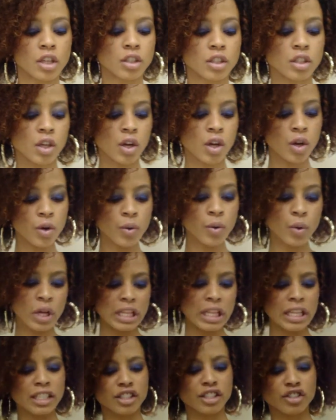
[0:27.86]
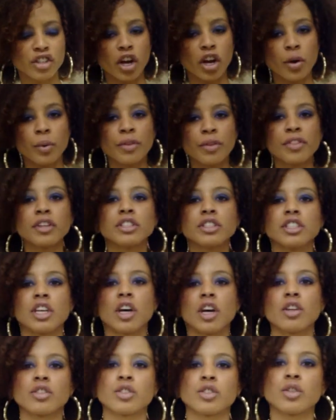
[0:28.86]
So let's start with the
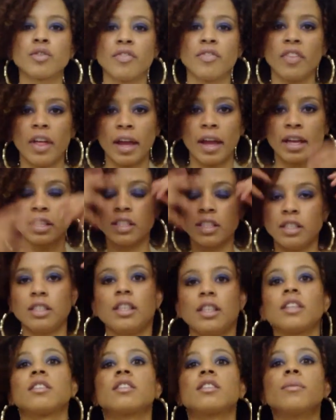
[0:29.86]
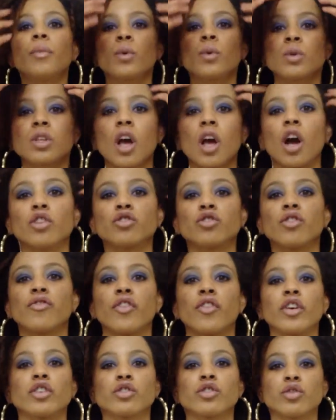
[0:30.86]
gel souffle, since that's the most
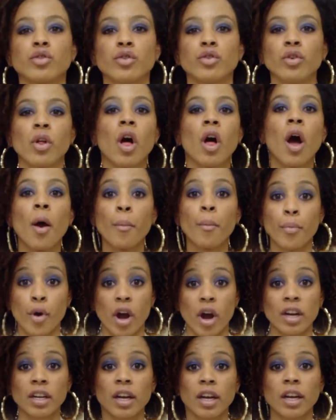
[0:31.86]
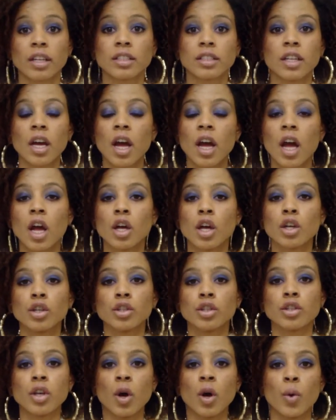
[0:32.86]
controversial product.
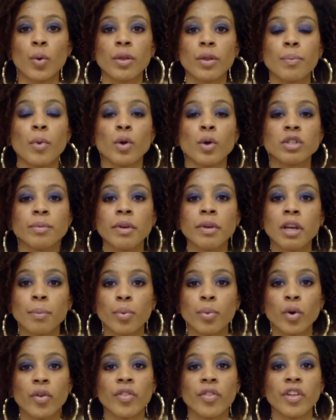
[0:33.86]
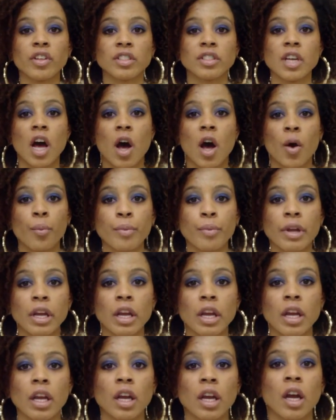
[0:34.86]
So with most people, they'll tell
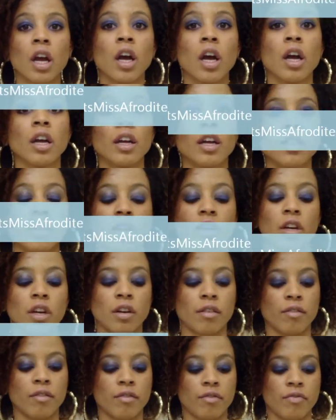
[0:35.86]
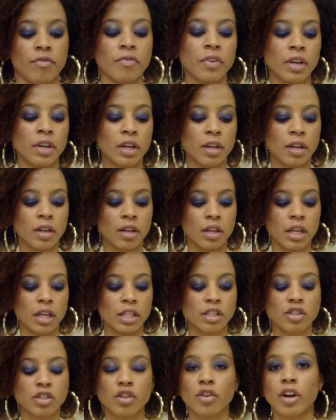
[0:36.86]
me either via
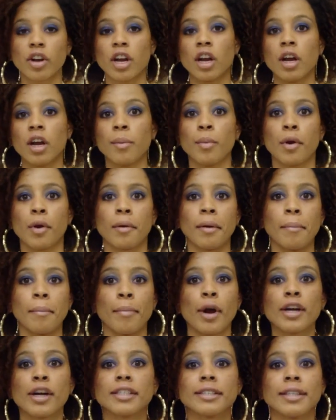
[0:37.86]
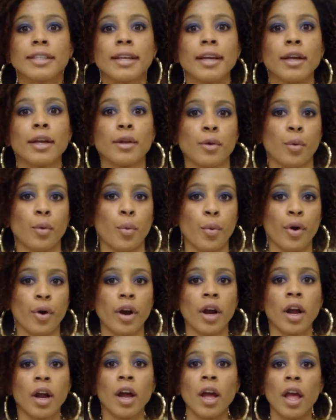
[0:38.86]
Instagram or in person,
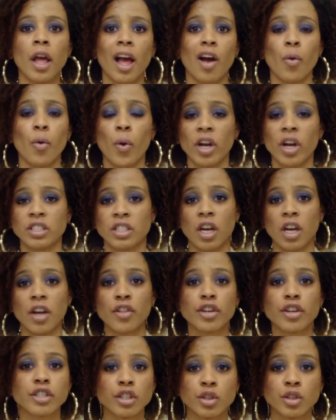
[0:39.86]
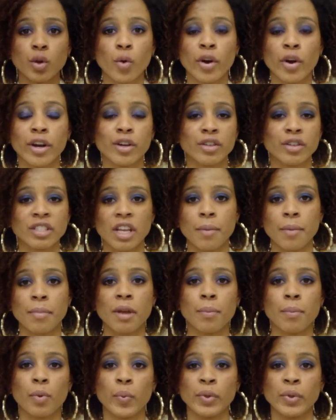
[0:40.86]
or I'll watch other tutorials and
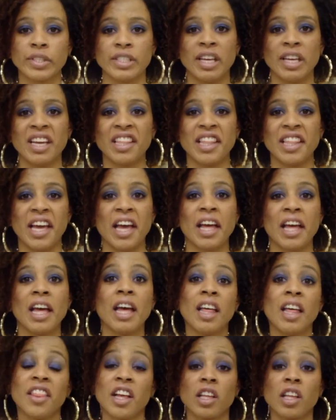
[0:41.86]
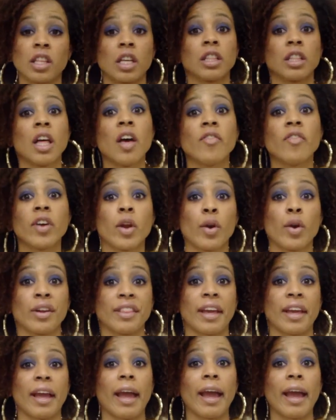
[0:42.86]
people will say that they either love it or
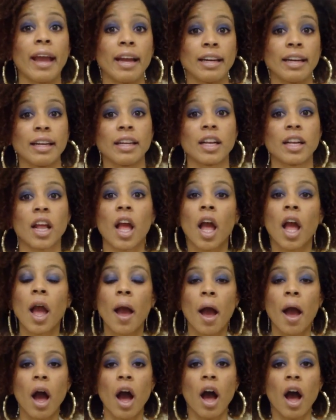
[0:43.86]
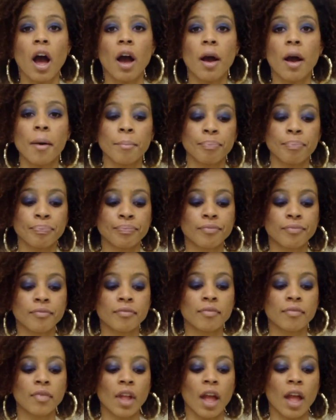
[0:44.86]
they hate it.
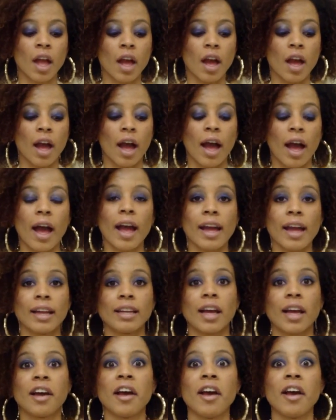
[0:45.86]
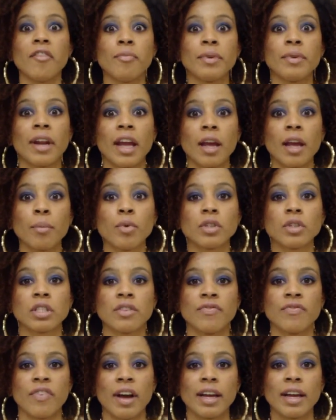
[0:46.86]
And I have been able
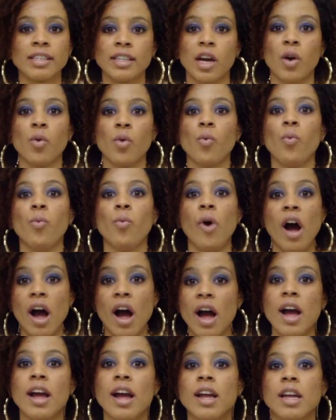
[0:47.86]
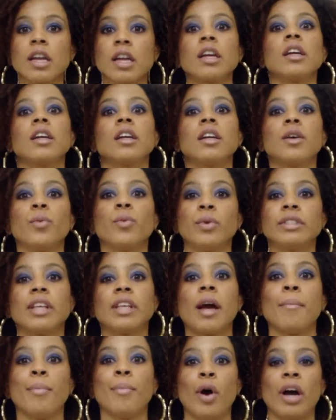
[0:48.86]
to find out why once
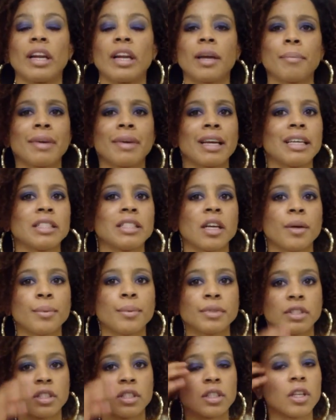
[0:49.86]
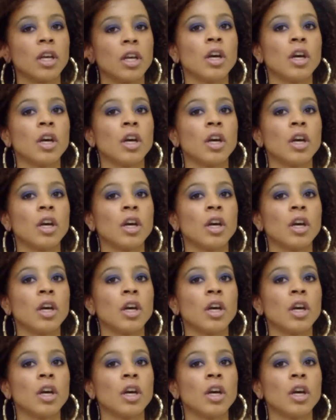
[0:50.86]
I bought it, because I was